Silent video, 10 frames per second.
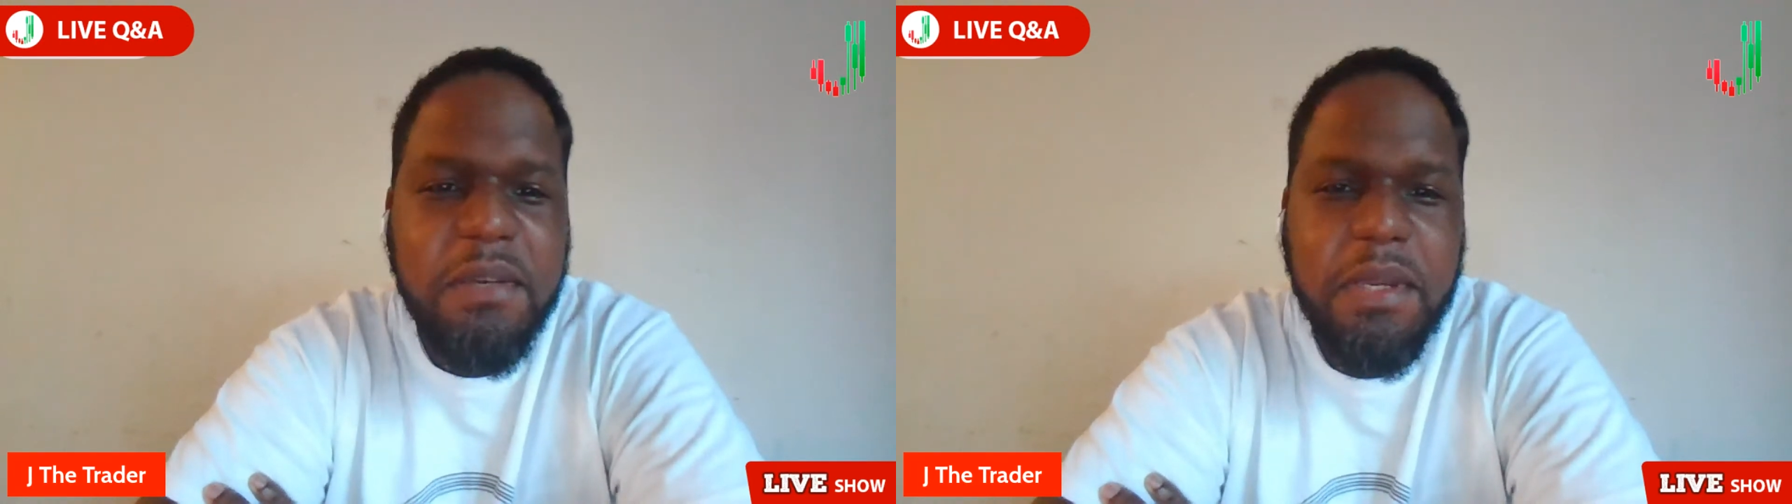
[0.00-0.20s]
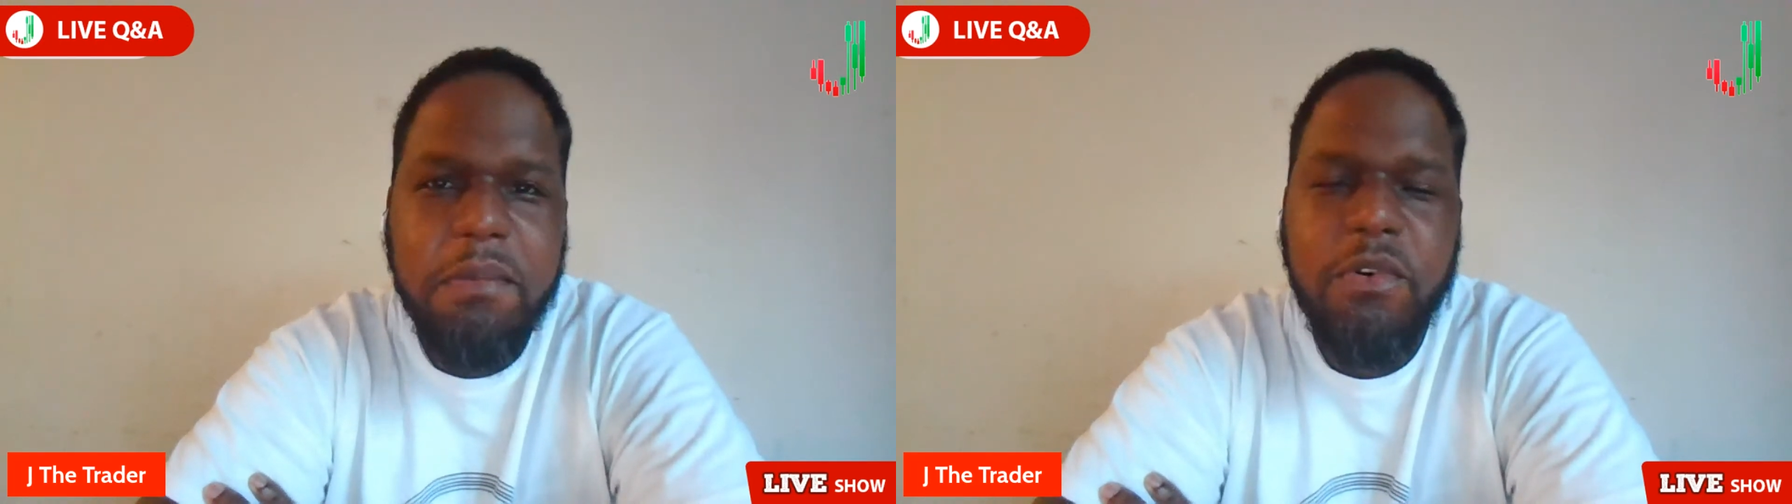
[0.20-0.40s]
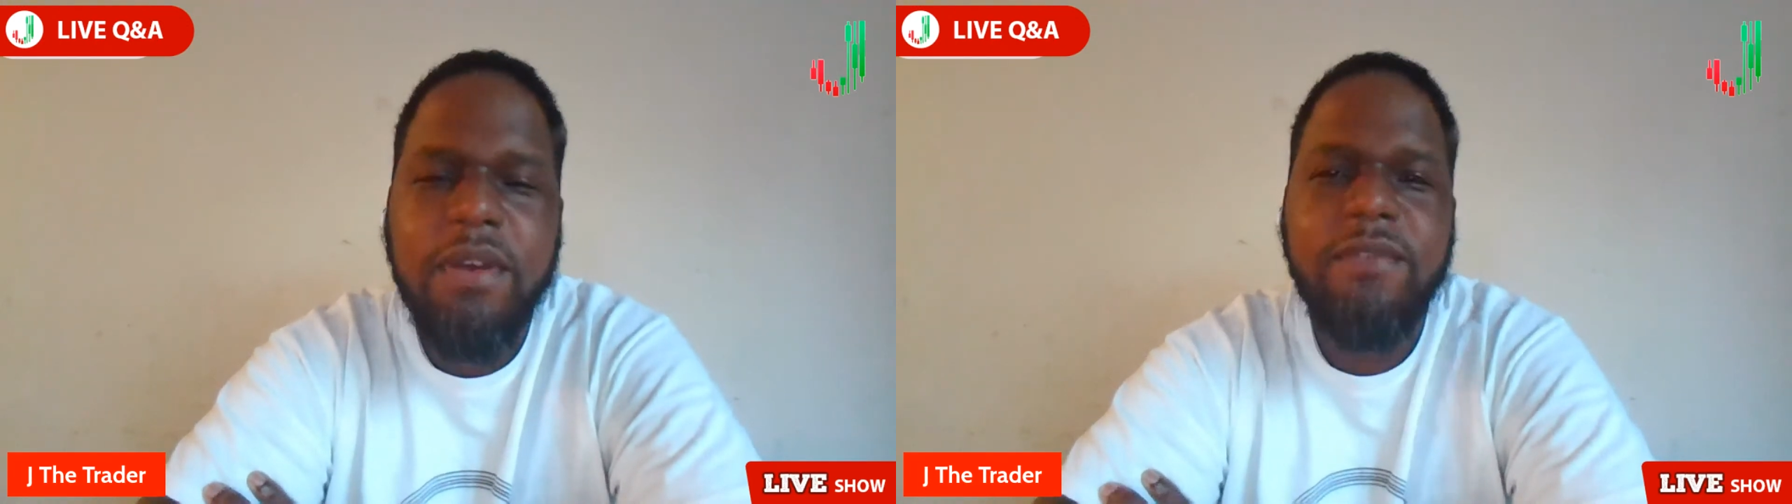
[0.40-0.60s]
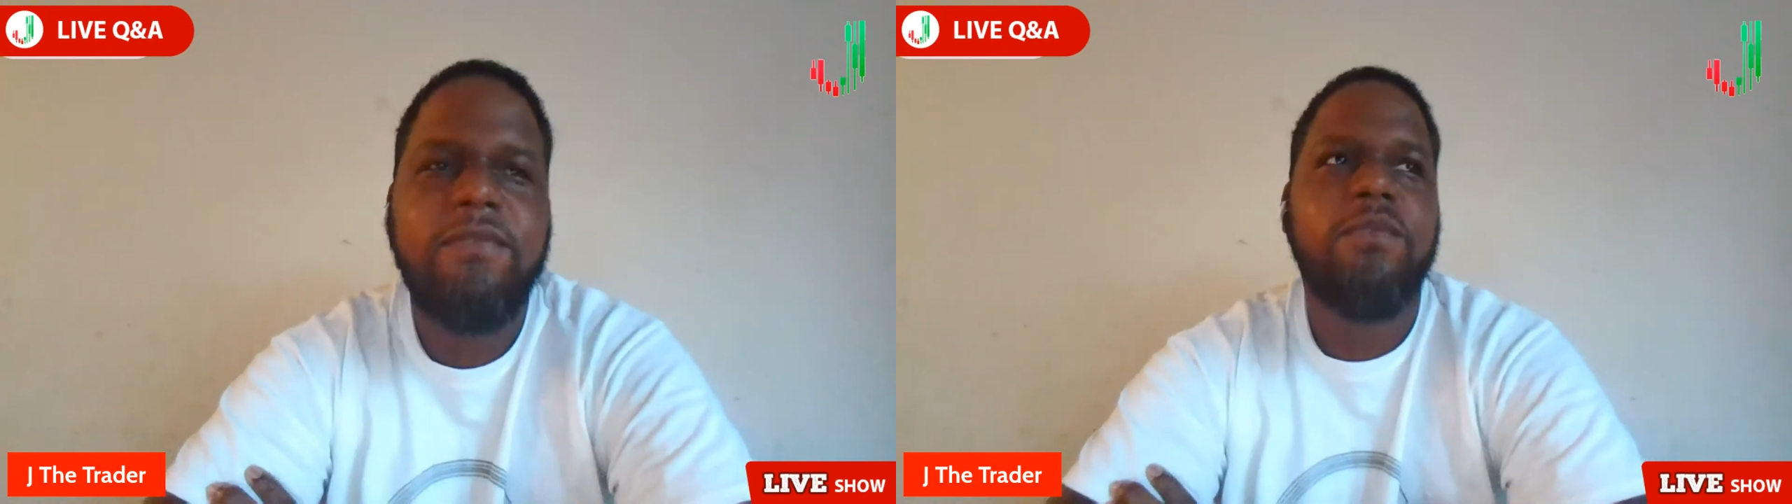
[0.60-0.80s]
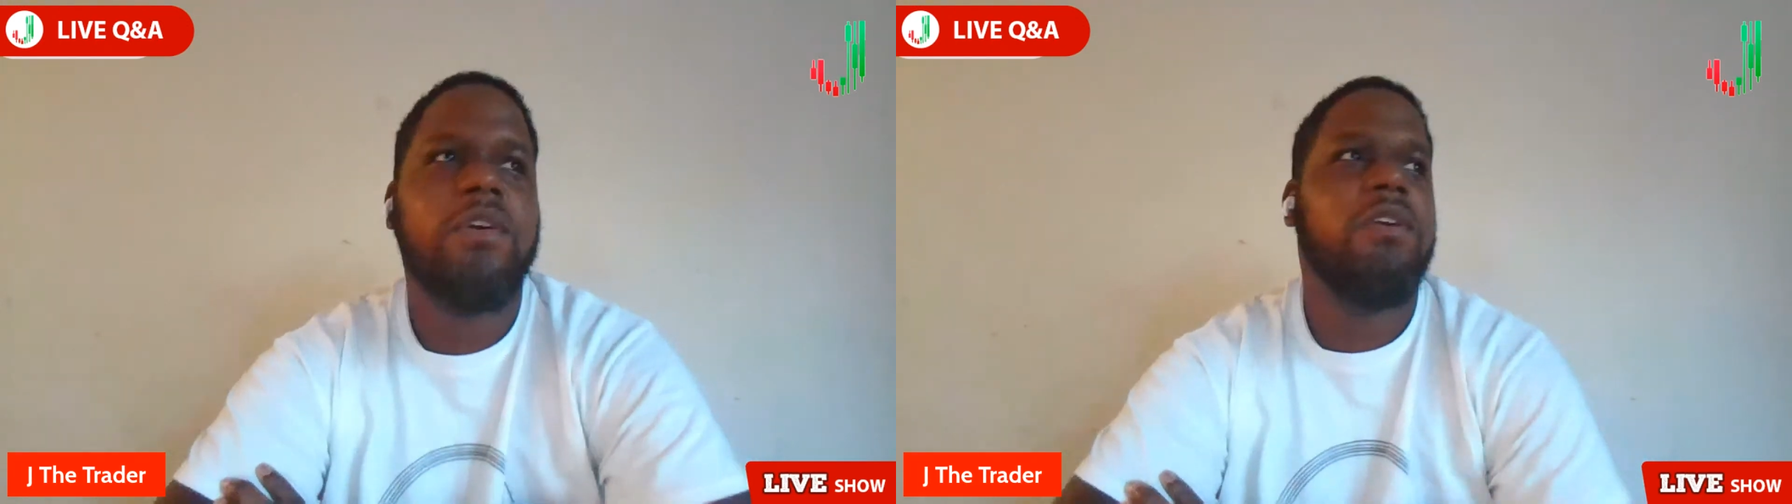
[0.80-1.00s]
man. I'm grateful
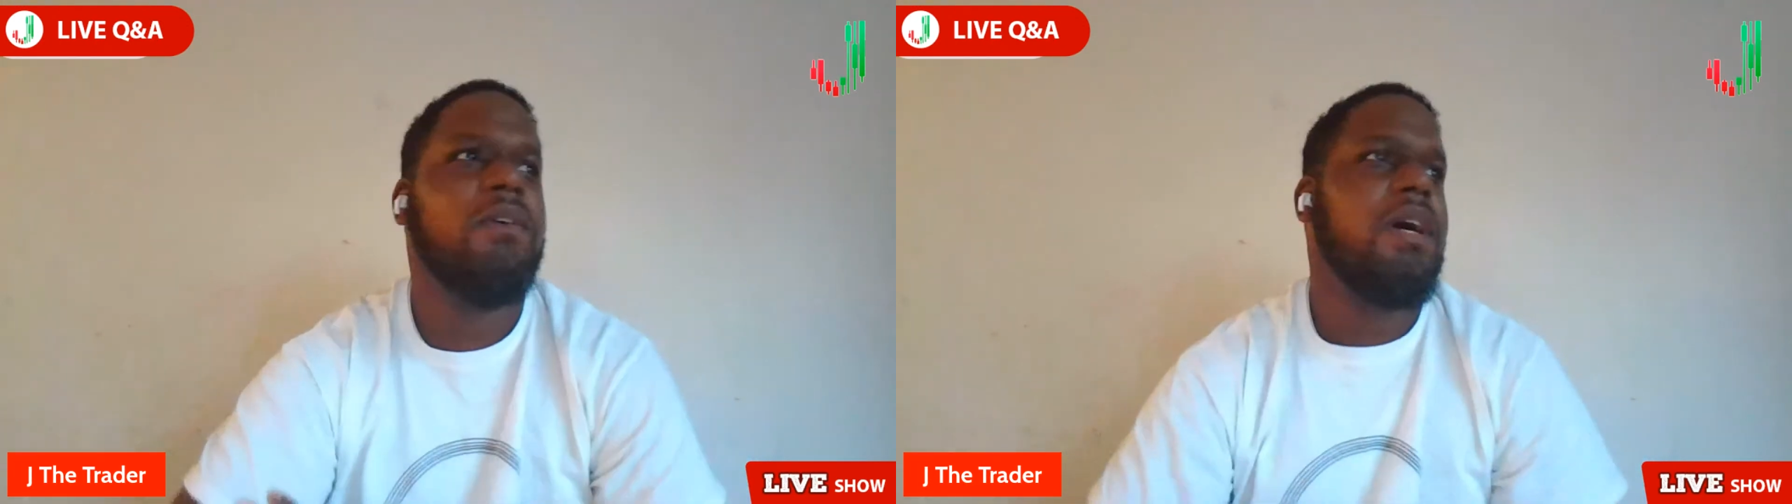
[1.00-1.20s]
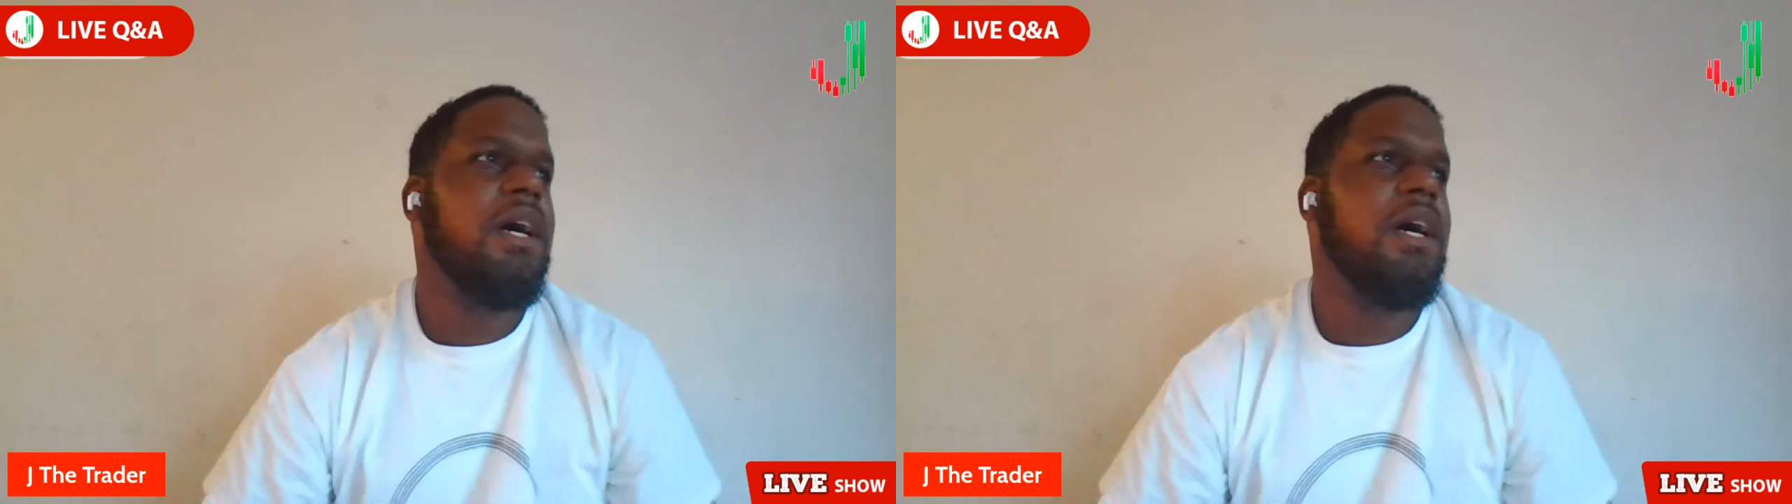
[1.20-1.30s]
for you.